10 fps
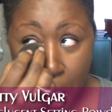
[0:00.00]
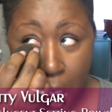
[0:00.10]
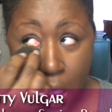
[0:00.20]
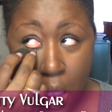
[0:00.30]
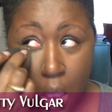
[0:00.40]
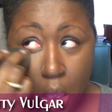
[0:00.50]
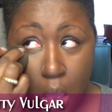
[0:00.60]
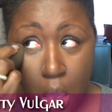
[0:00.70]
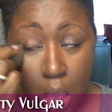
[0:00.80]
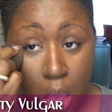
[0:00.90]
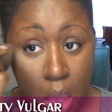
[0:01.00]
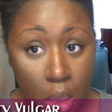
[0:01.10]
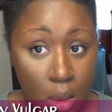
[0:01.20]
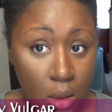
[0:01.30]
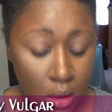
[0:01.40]

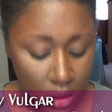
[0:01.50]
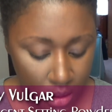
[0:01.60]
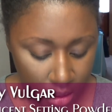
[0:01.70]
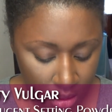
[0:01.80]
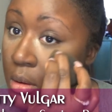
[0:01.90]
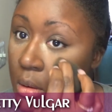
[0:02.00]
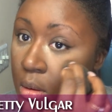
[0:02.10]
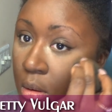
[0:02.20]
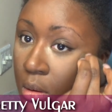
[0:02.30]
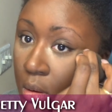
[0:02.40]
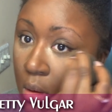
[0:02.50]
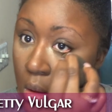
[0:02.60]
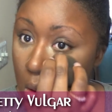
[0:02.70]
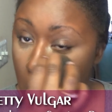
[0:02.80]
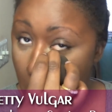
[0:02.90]

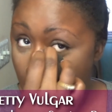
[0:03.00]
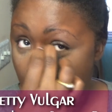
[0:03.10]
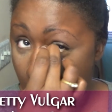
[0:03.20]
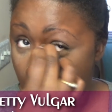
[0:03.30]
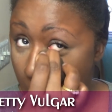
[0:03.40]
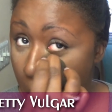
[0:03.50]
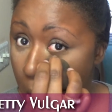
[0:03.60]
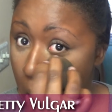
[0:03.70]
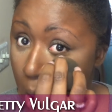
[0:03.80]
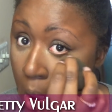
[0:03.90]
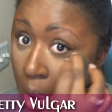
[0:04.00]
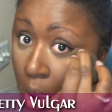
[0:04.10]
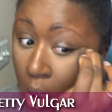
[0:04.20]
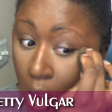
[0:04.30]
(no one is talking)